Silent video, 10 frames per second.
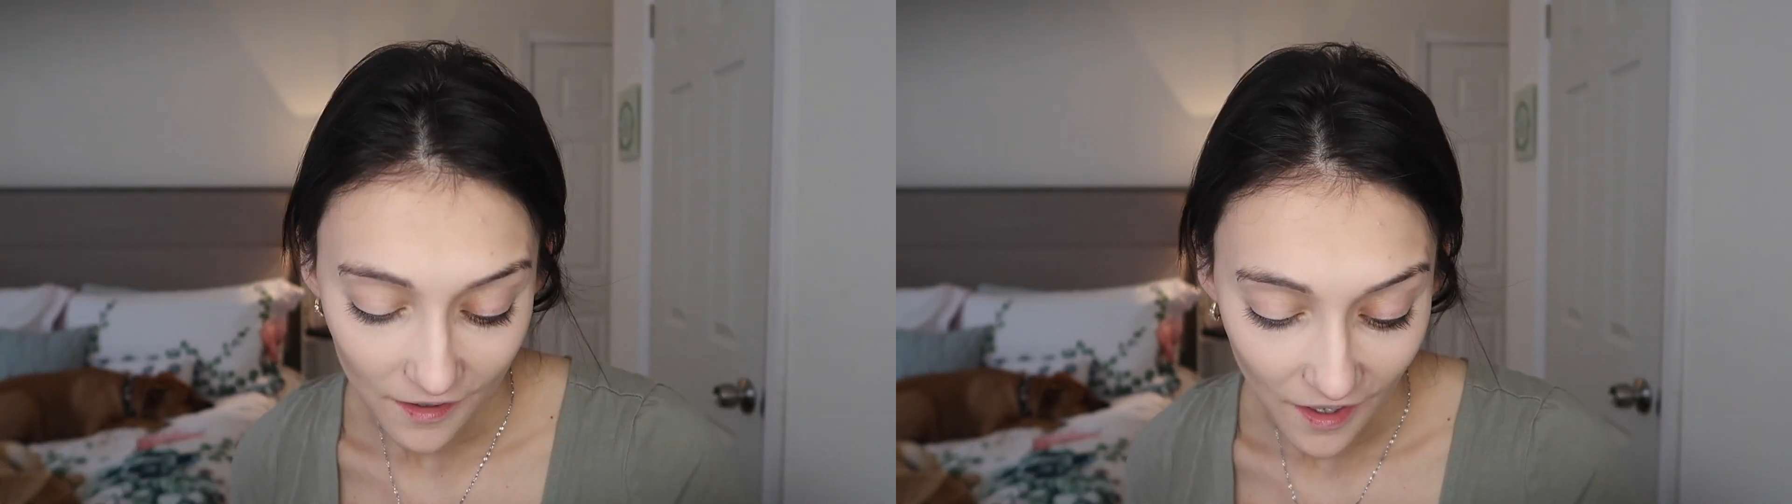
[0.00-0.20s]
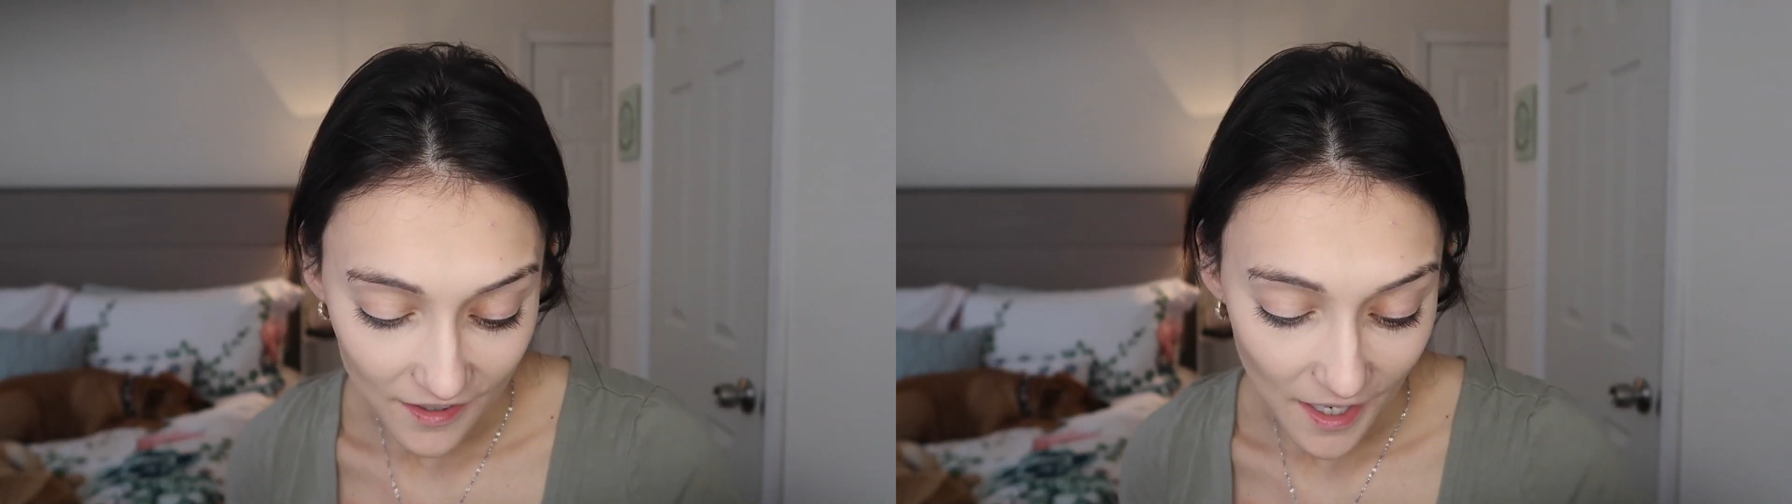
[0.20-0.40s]
a
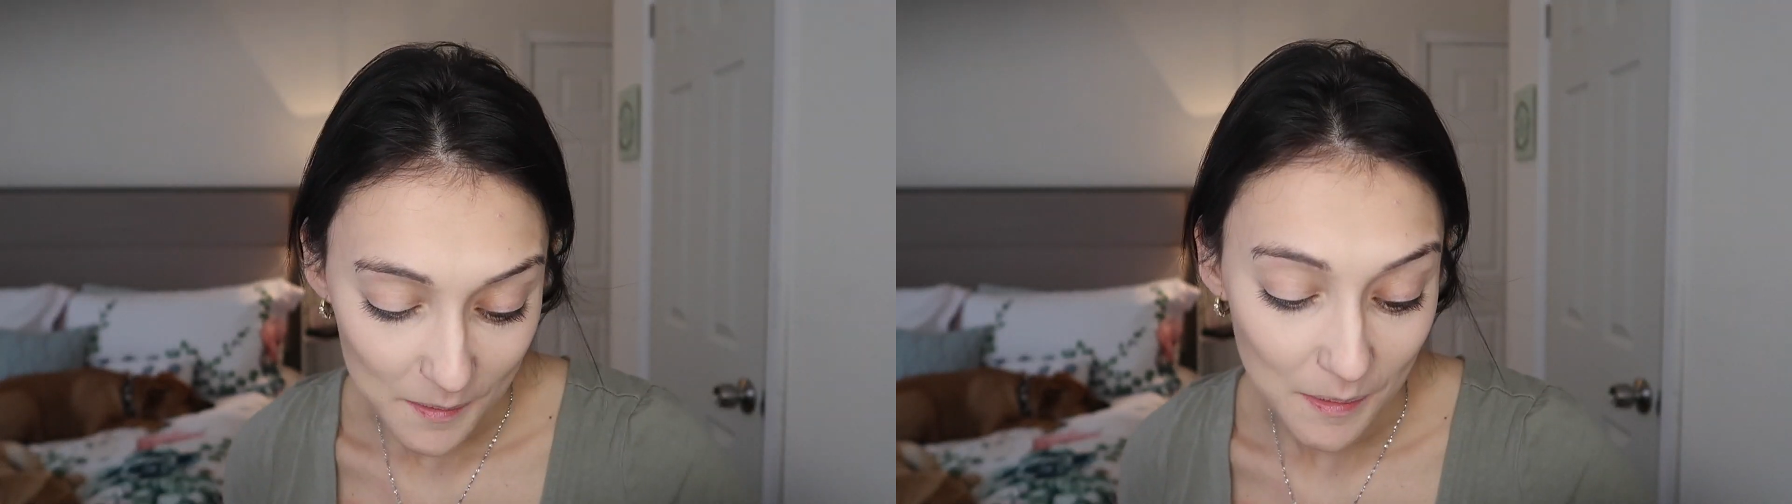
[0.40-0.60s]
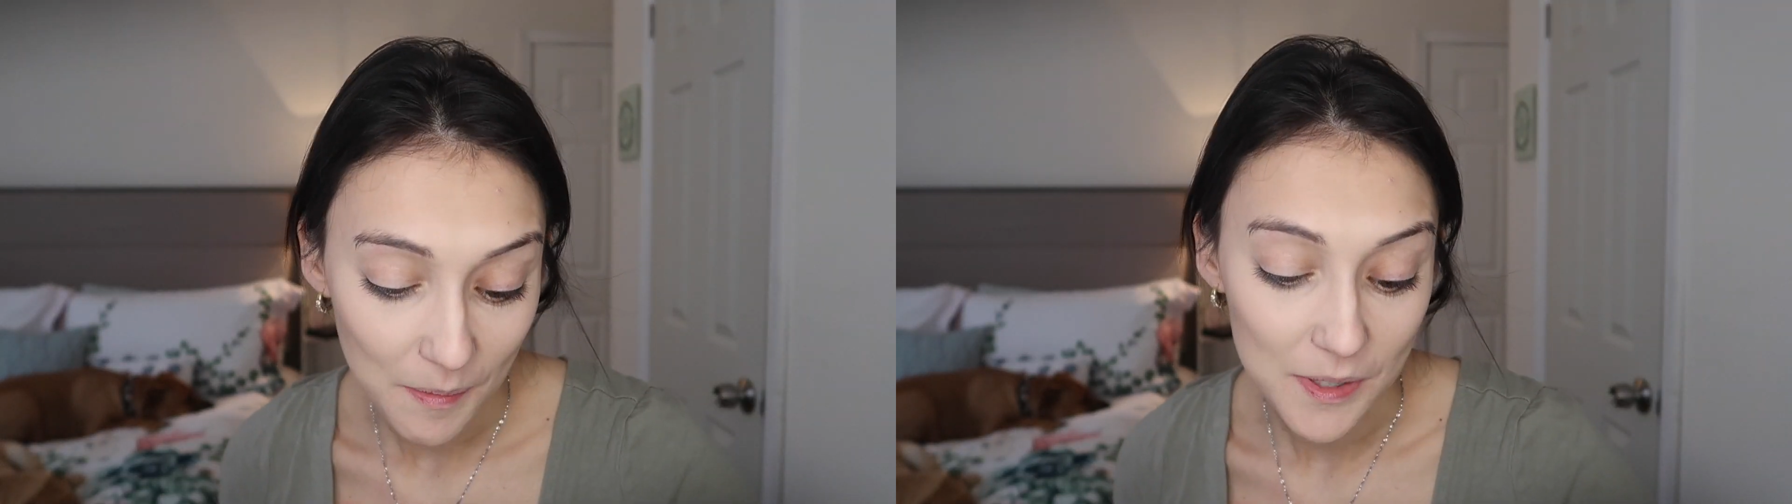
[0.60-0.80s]
lot of
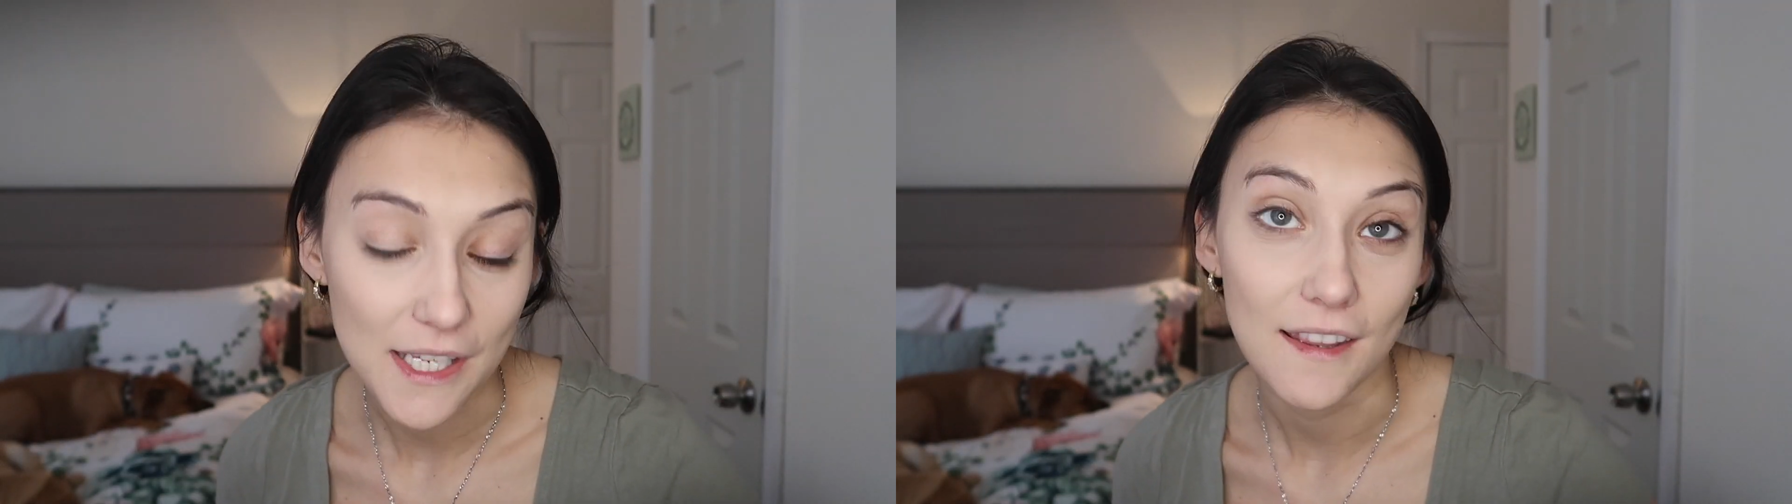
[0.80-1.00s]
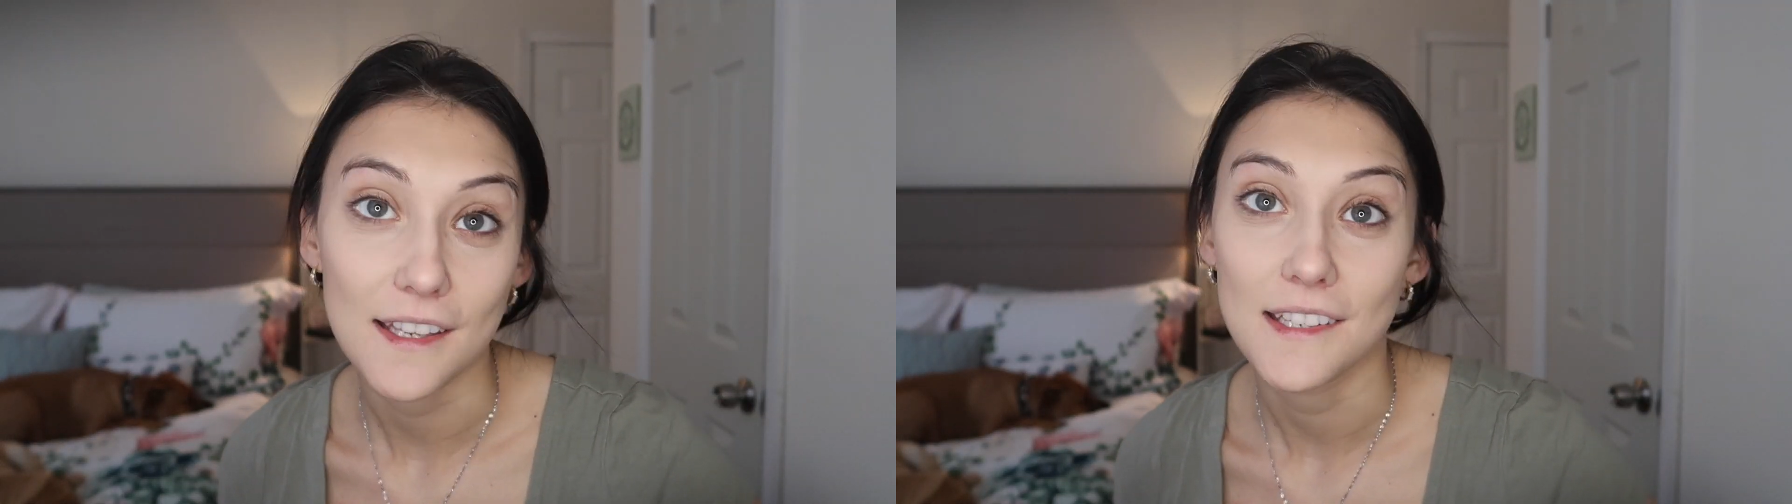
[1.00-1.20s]
times people
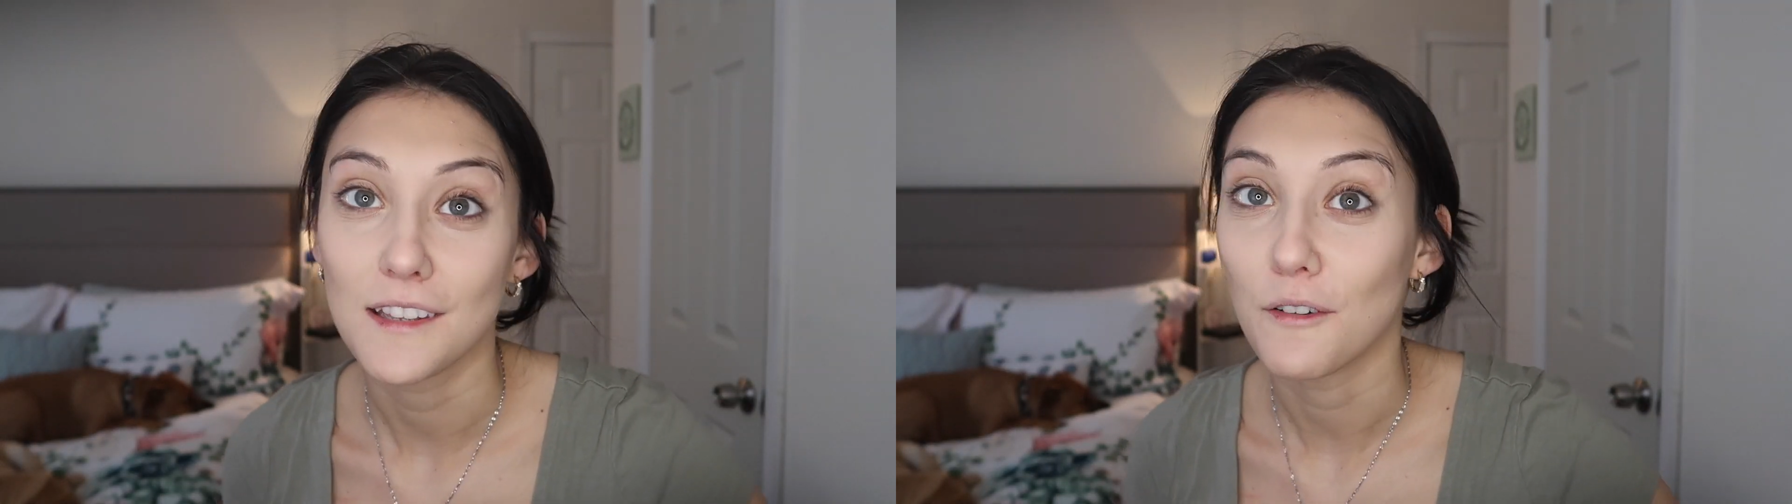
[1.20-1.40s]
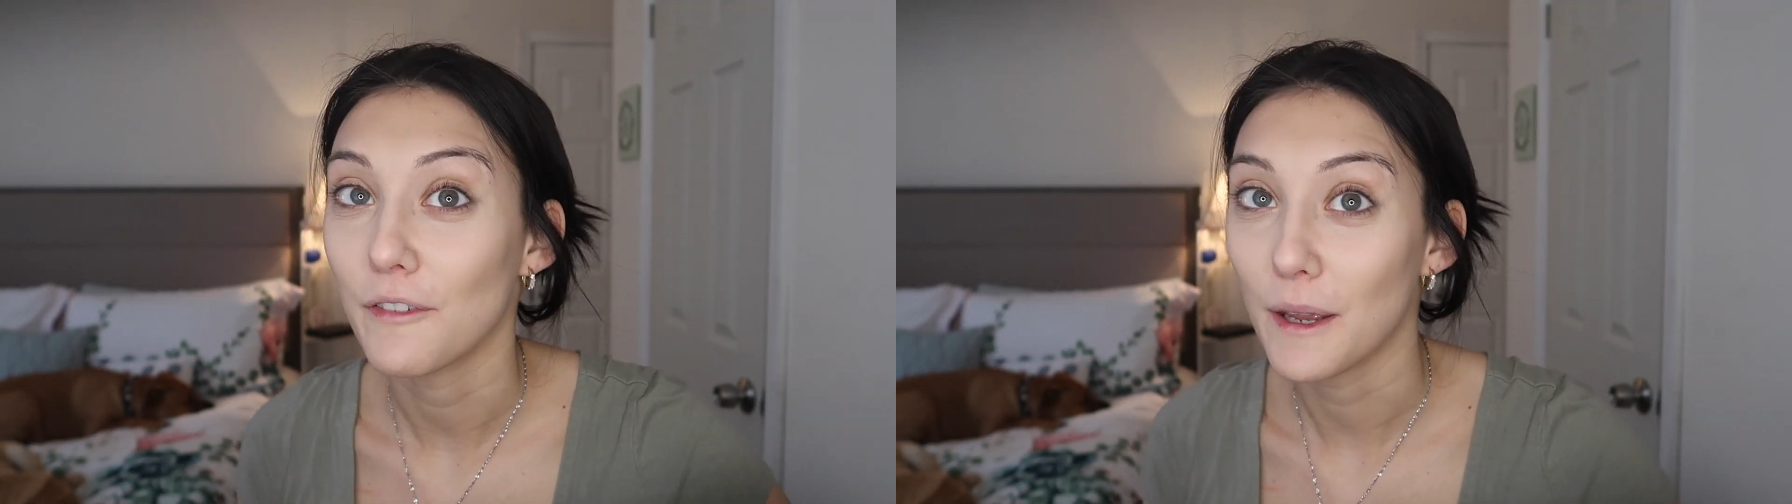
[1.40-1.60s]
say they see
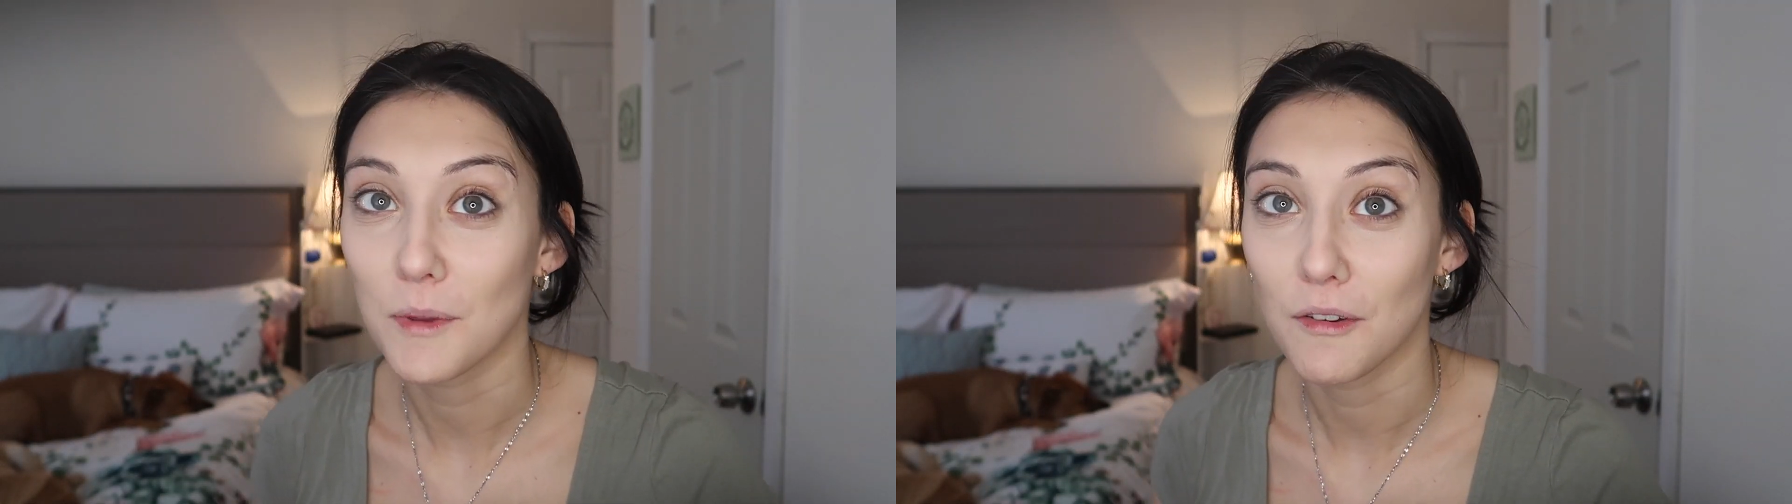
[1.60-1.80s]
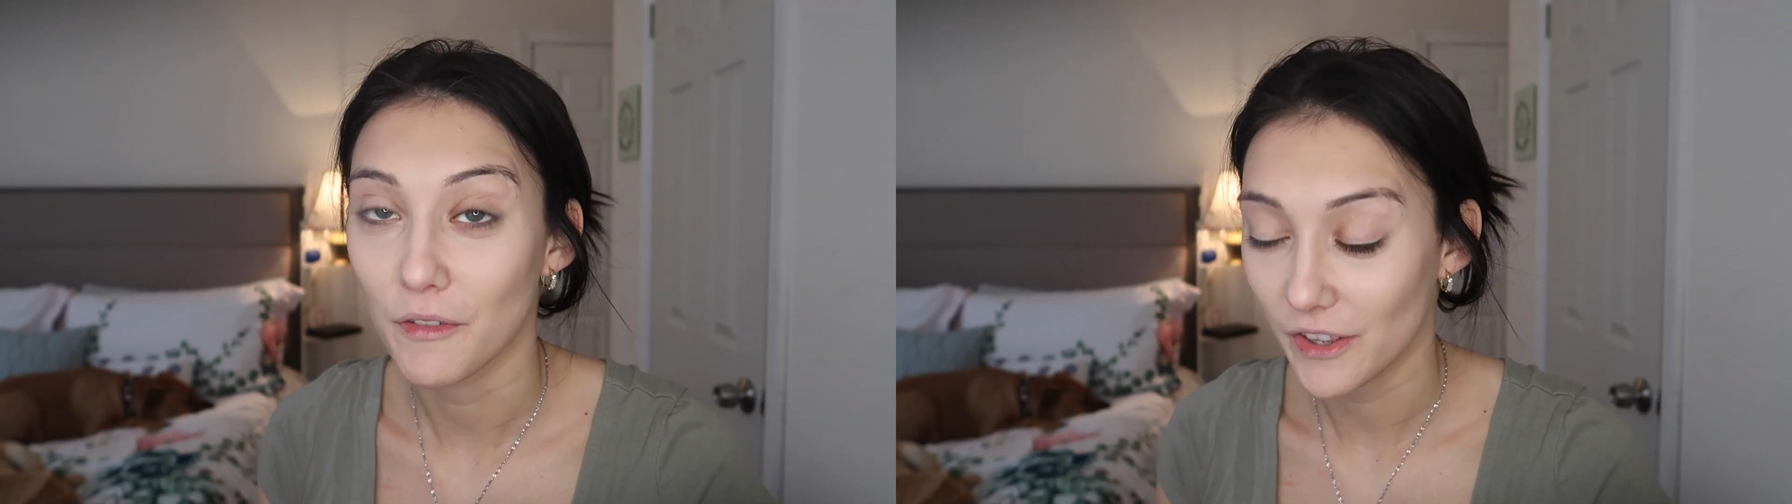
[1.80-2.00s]
their
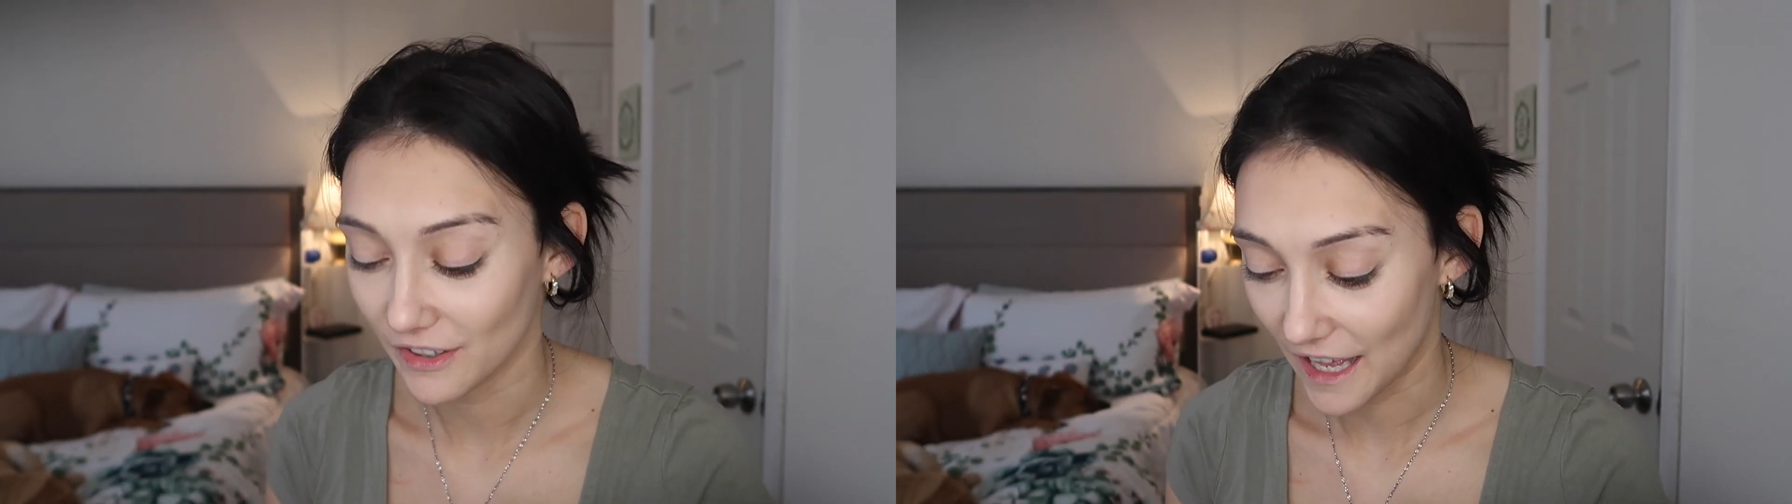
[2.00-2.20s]
family for the